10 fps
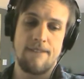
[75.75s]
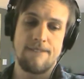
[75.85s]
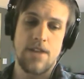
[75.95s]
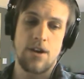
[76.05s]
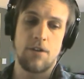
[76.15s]

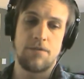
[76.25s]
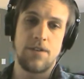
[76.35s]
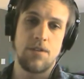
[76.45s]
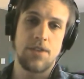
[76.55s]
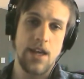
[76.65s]
there are a few
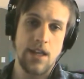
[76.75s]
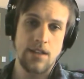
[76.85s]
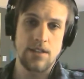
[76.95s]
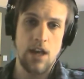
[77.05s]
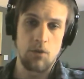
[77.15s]
things
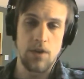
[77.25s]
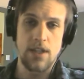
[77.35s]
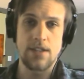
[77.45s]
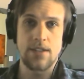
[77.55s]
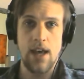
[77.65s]
that really
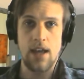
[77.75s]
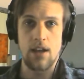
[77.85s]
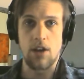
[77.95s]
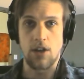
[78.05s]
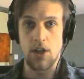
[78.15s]
set
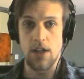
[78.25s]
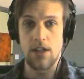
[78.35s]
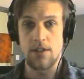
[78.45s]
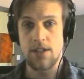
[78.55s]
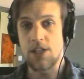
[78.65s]
a good
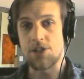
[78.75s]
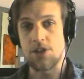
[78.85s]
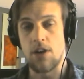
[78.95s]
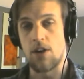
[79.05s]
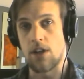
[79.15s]

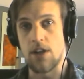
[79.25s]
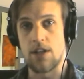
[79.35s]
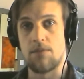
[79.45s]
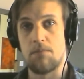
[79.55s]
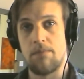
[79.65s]
teacher or a good
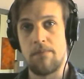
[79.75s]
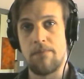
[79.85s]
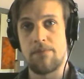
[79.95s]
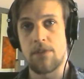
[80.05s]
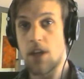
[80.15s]

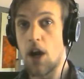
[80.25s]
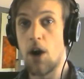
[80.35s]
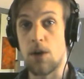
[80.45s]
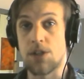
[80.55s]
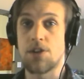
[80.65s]

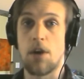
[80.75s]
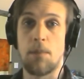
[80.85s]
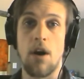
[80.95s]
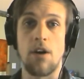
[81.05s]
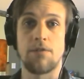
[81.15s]
coach
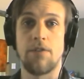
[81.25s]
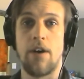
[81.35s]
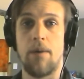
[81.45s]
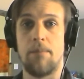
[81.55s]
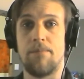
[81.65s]
apart
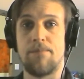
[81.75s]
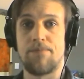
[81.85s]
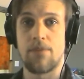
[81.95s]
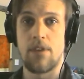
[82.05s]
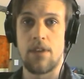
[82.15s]
from
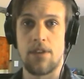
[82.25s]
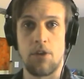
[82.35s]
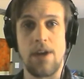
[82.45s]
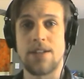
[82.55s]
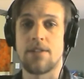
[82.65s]
the
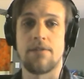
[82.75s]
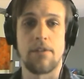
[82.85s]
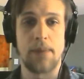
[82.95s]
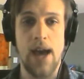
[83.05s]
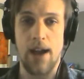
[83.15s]
rest of the
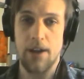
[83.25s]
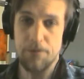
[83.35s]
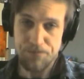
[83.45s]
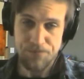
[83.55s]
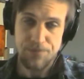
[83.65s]
pack.
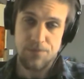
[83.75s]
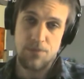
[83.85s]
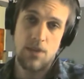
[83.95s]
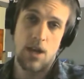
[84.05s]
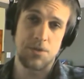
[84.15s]

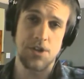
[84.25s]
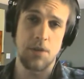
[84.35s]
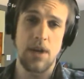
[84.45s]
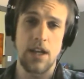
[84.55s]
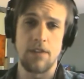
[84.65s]
I'm sure
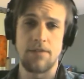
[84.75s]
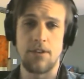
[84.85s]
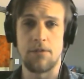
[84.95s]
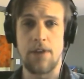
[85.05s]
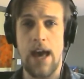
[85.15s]
many of you
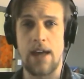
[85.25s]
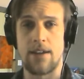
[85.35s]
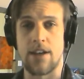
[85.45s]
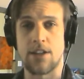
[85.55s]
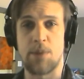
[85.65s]
have had the
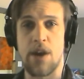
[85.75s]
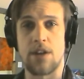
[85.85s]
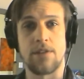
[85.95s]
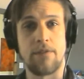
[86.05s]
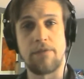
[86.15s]

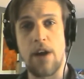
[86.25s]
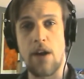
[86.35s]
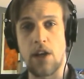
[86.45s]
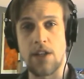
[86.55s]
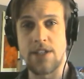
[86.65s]
experience of a very
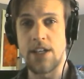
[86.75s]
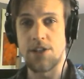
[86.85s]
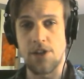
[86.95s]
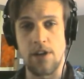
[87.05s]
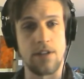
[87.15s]
good
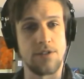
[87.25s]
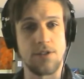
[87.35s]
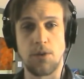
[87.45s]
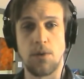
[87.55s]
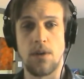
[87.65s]
teacher in
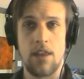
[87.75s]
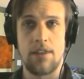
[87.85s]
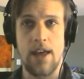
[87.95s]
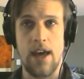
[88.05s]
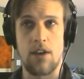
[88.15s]
school
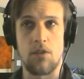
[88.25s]
that